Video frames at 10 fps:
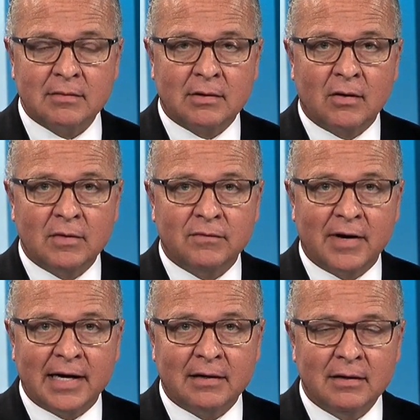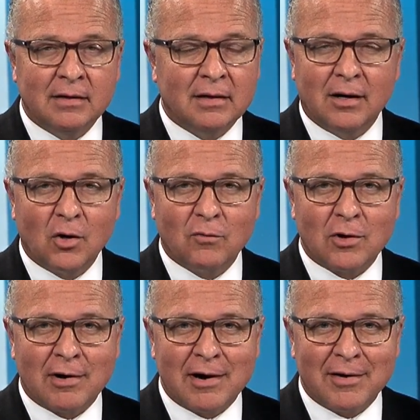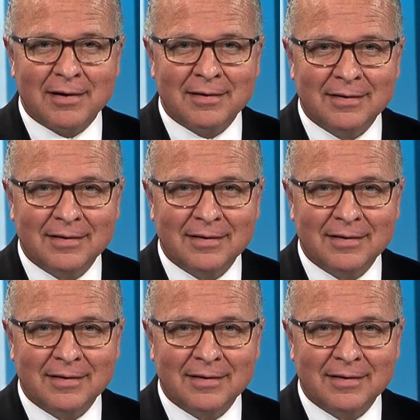the COVID fight all over our area.